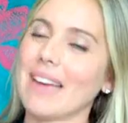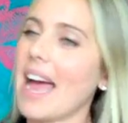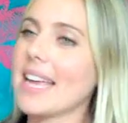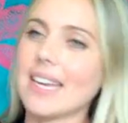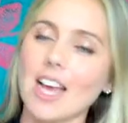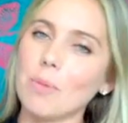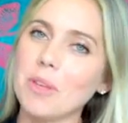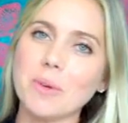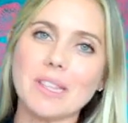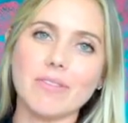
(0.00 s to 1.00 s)
I can help
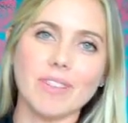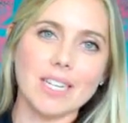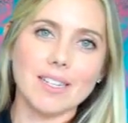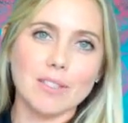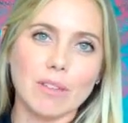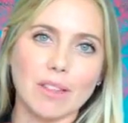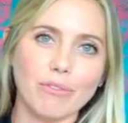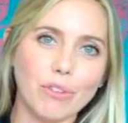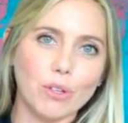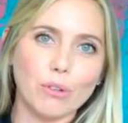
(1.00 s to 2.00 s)
you with the fitness, with the
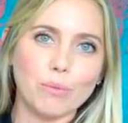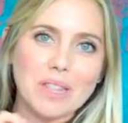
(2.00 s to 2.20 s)
food,